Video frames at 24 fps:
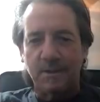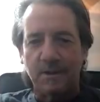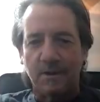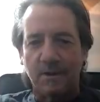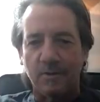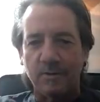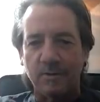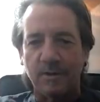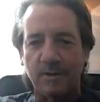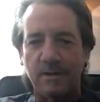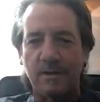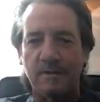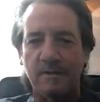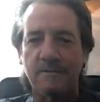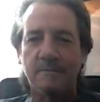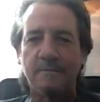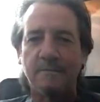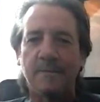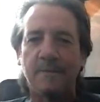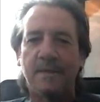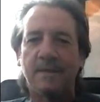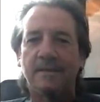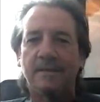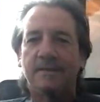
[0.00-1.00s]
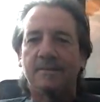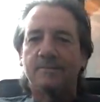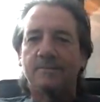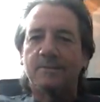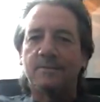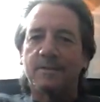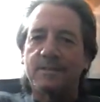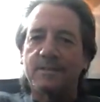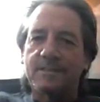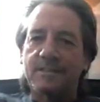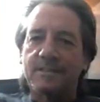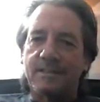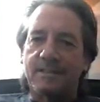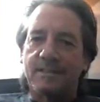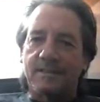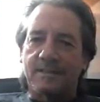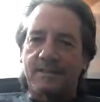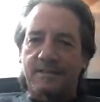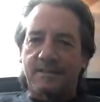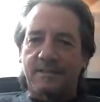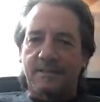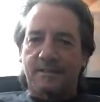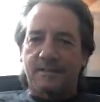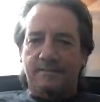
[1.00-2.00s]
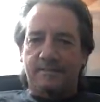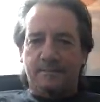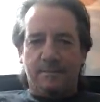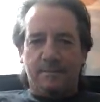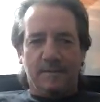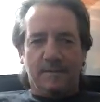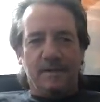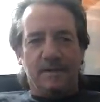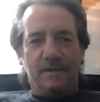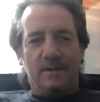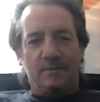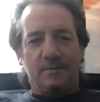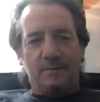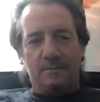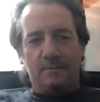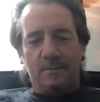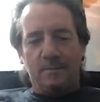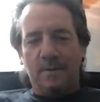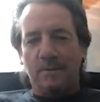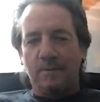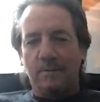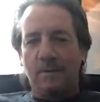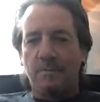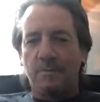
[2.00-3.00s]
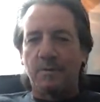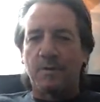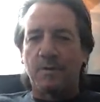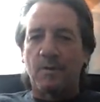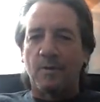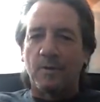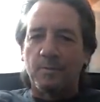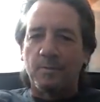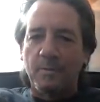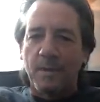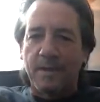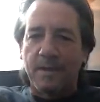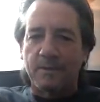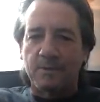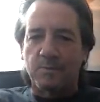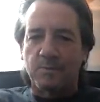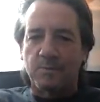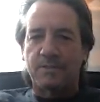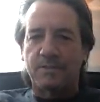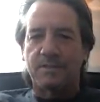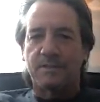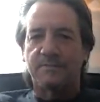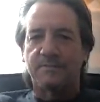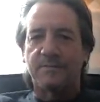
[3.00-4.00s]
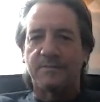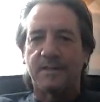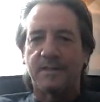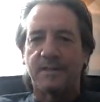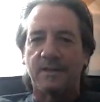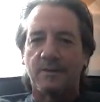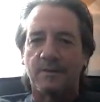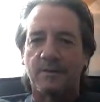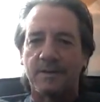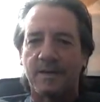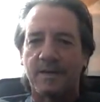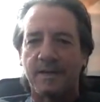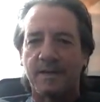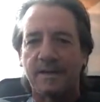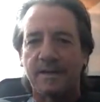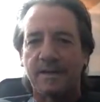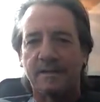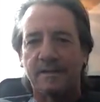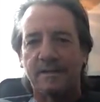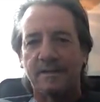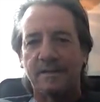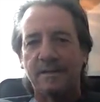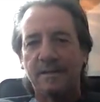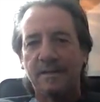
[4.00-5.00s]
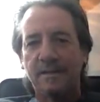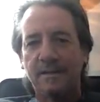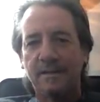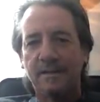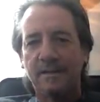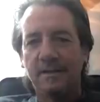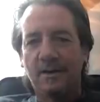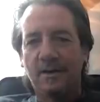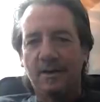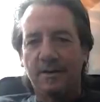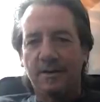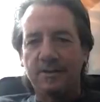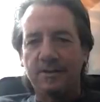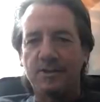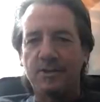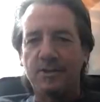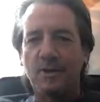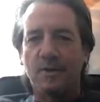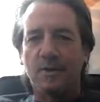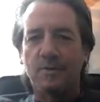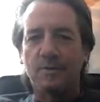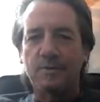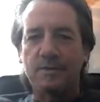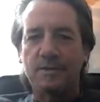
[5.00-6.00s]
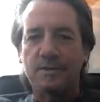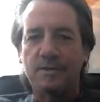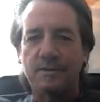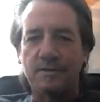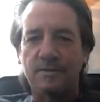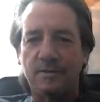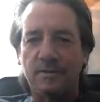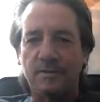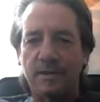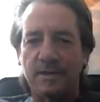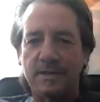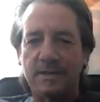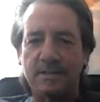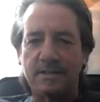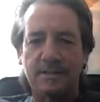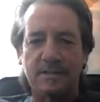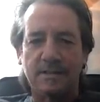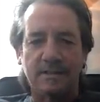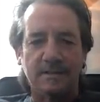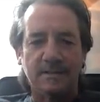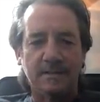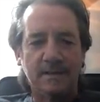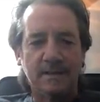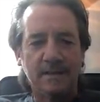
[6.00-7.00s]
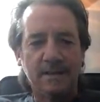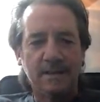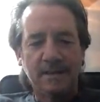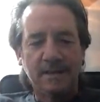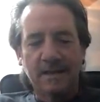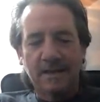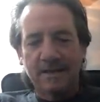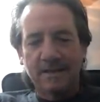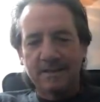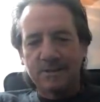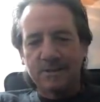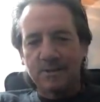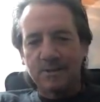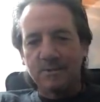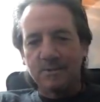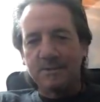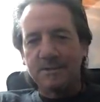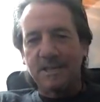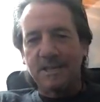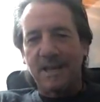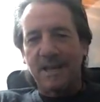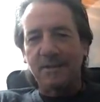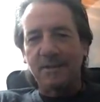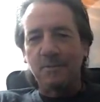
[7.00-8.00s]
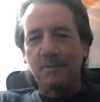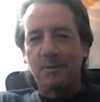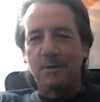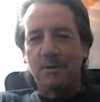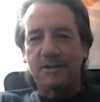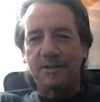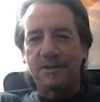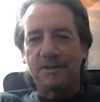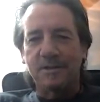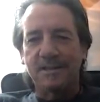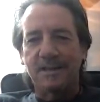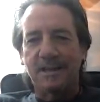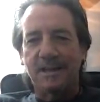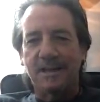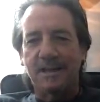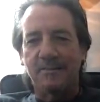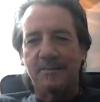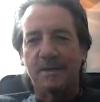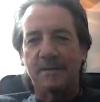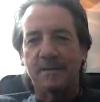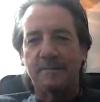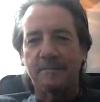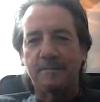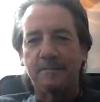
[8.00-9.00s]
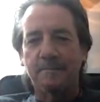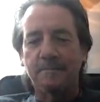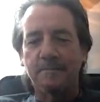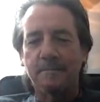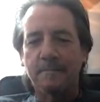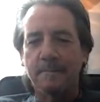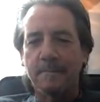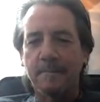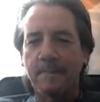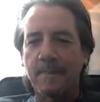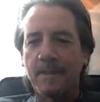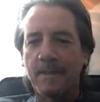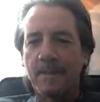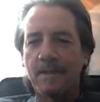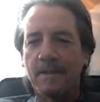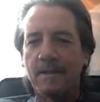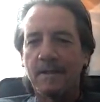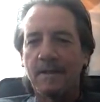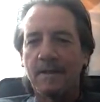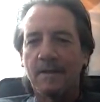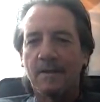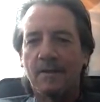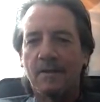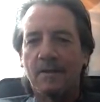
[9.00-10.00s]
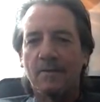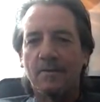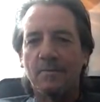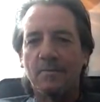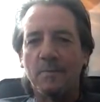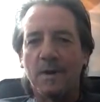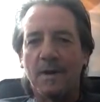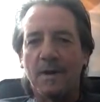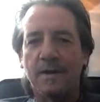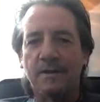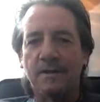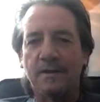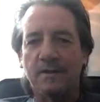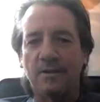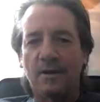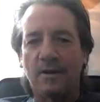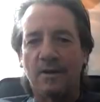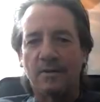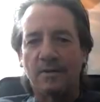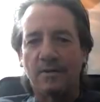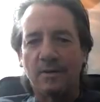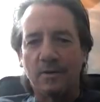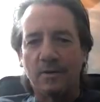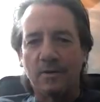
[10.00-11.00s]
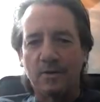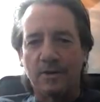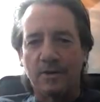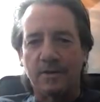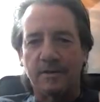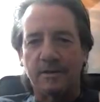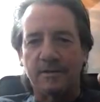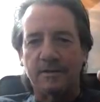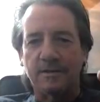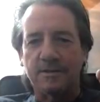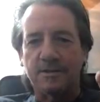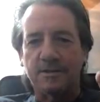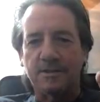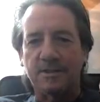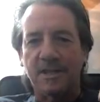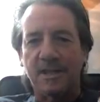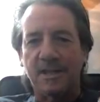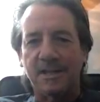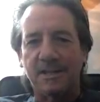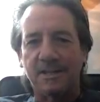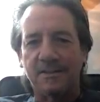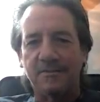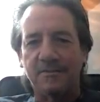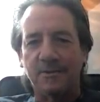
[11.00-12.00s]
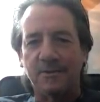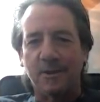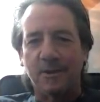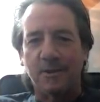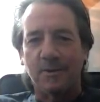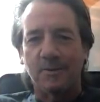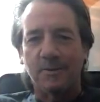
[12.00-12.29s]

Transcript: you know. What is it? You know, are we going to make us watch the video again and Paris shows and all this? And as soon as Harry walked in, Harry went, oh, my God, look at the state of you.